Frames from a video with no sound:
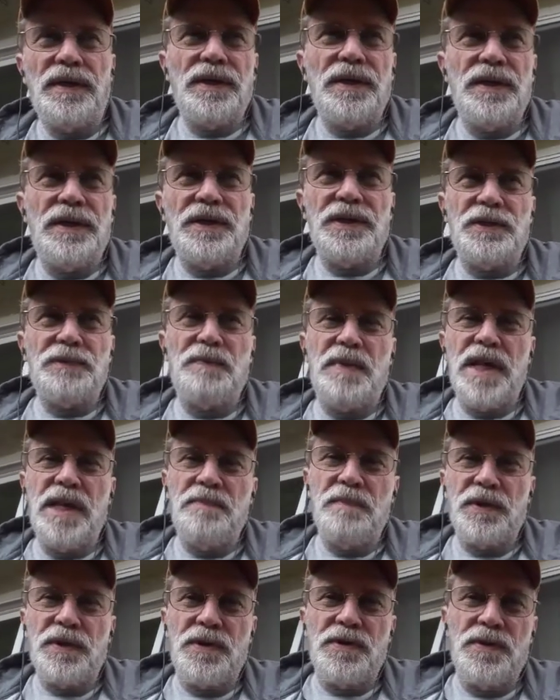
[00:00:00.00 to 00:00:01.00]
There's a
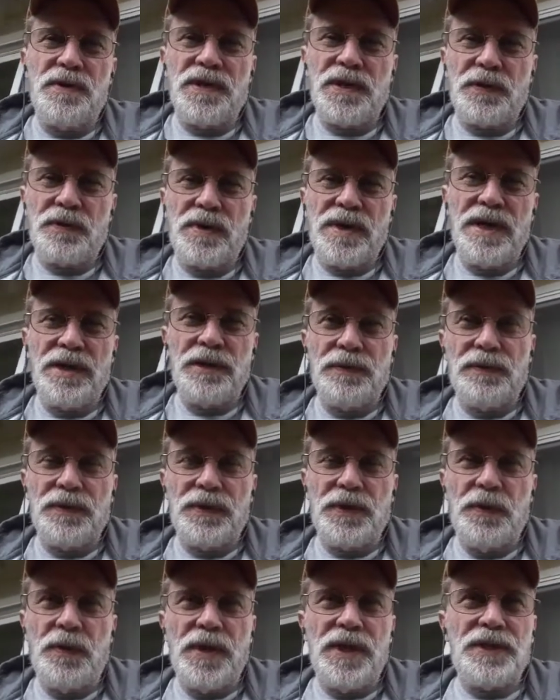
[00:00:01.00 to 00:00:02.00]
paper going around, a
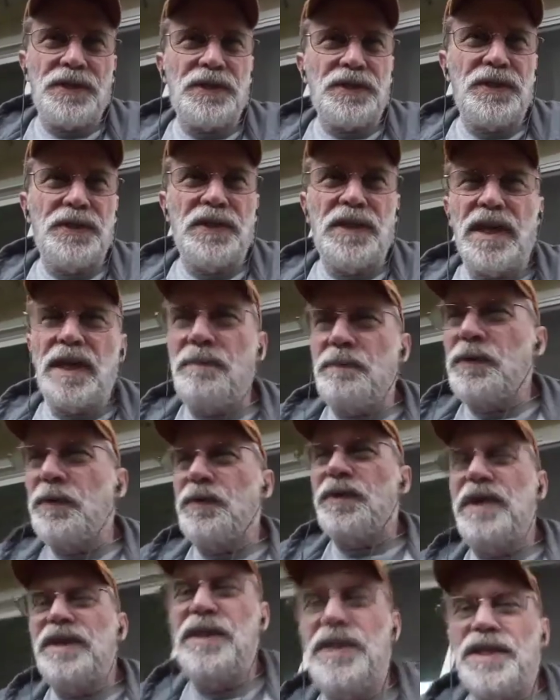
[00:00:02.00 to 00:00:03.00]
request to
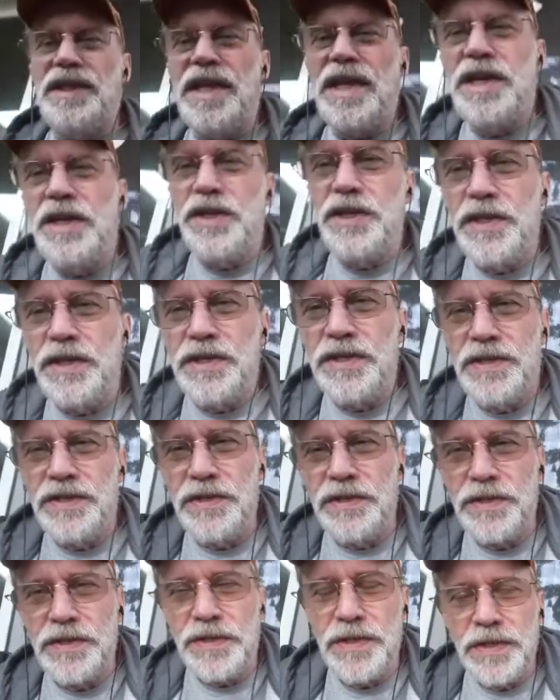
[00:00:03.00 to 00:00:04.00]
upgrade the
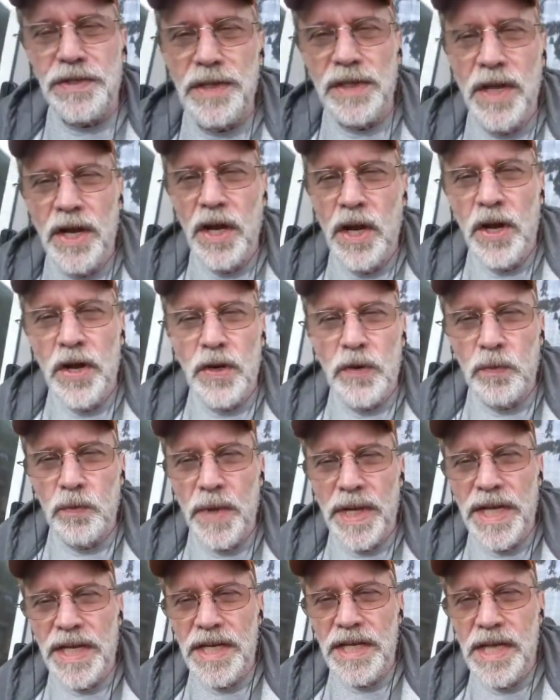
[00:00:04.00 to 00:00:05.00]
nation's
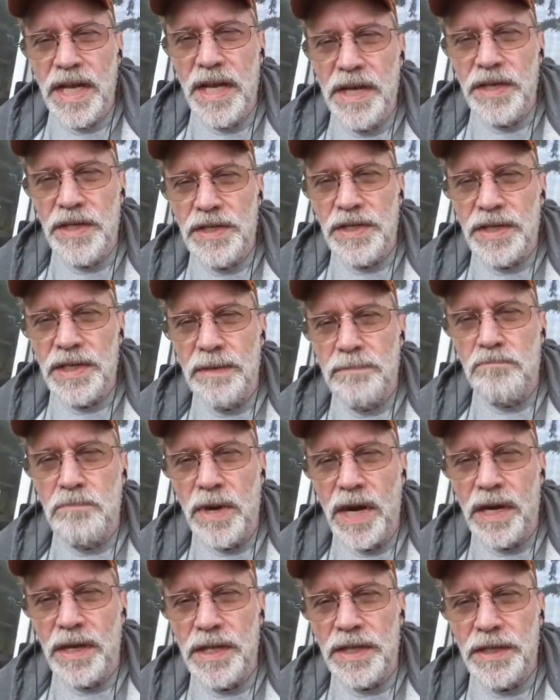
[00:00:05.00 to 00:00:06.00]
radiation
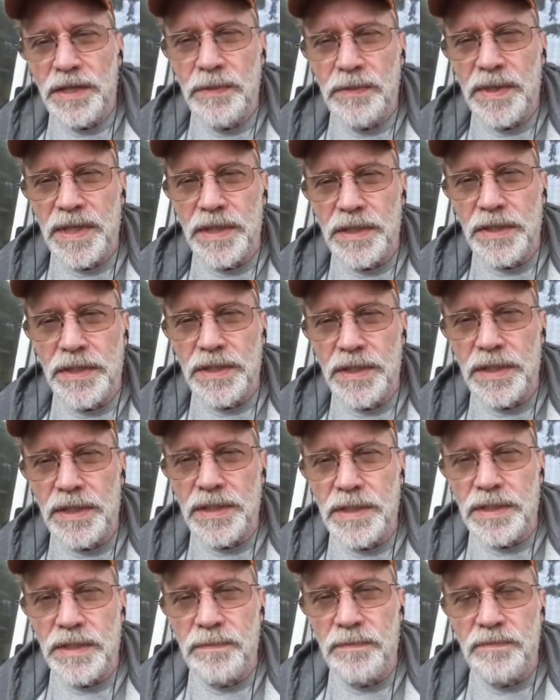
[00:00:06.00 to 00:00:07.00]
monitoring
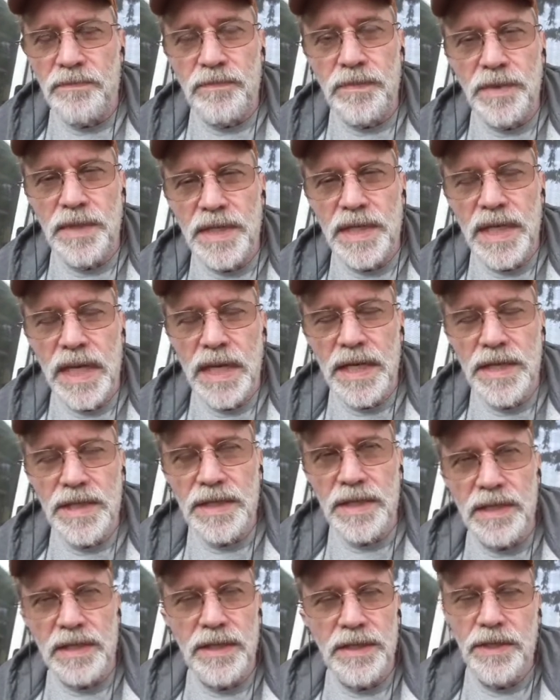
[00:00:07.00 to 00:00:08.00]
system for the
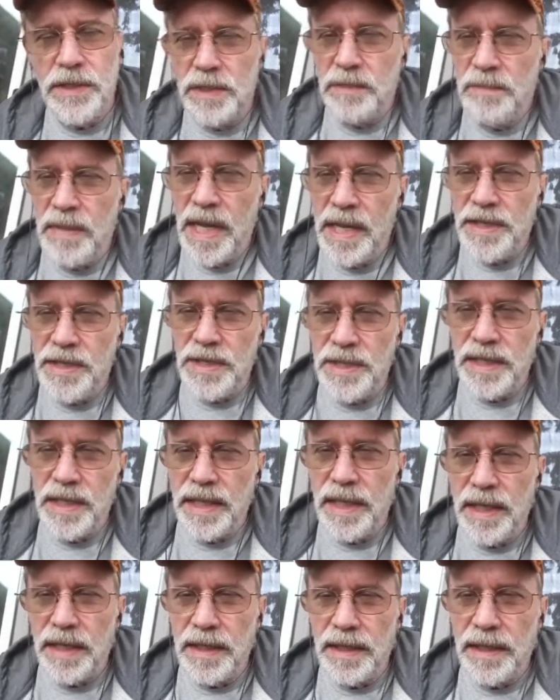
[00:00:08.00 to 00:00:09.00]
nation. Could you imagine
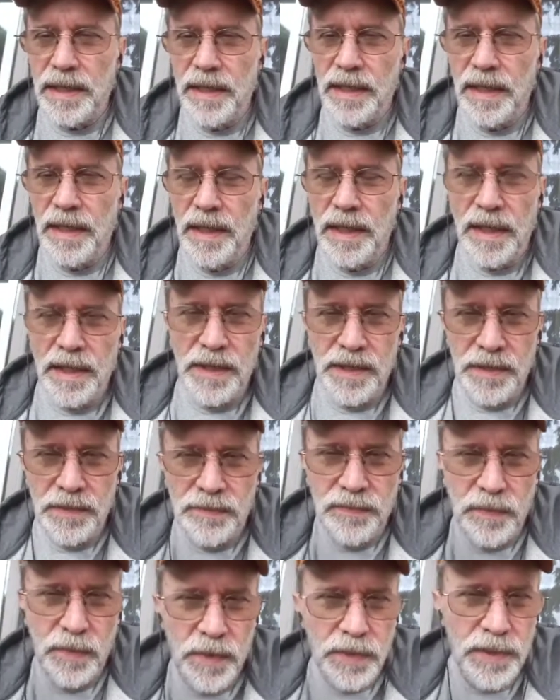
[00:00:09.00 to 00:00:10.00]
that? The
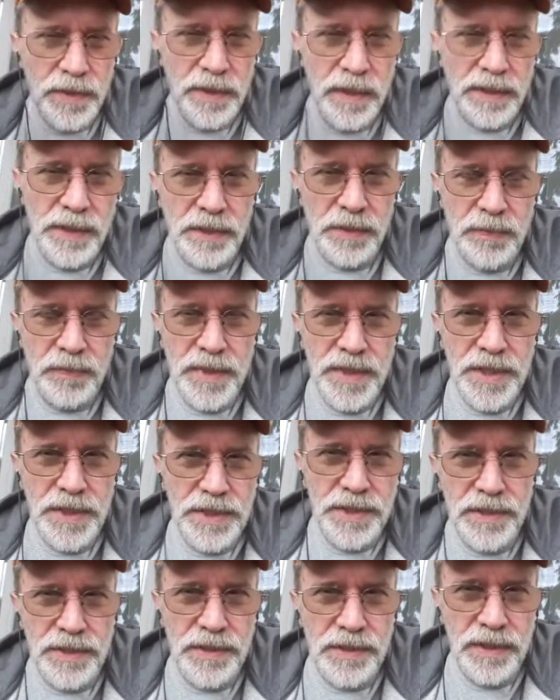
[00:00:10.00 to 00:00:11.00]
forethought, the
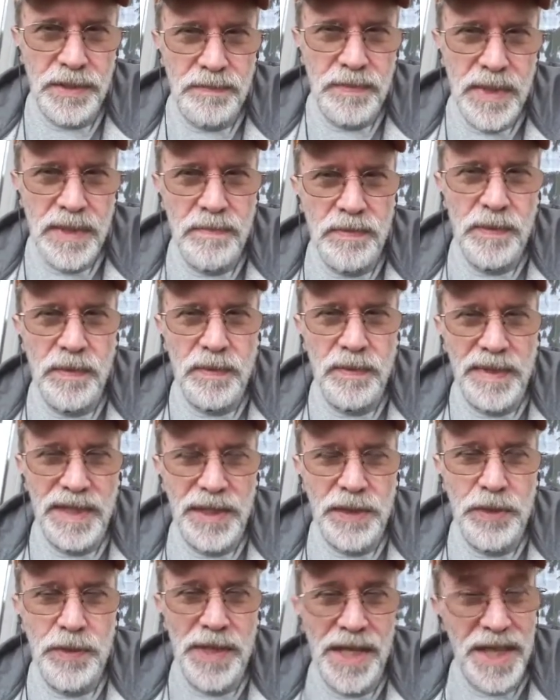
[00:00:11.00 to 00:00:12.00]
reasons that people would be
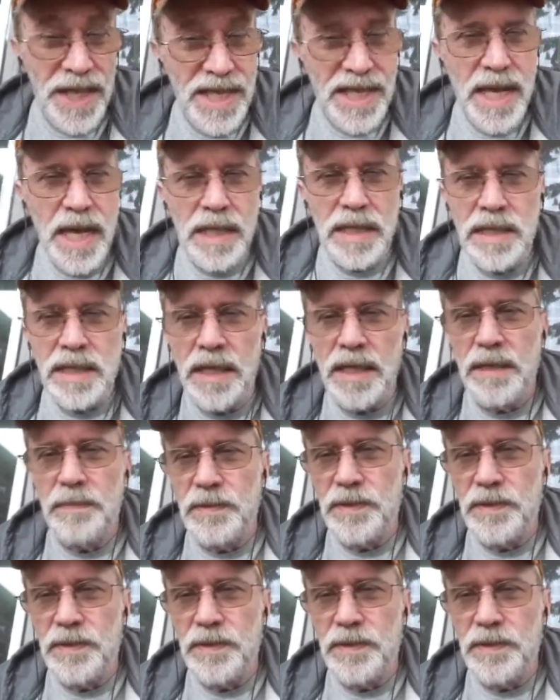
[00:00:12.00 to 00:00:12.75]
doing that type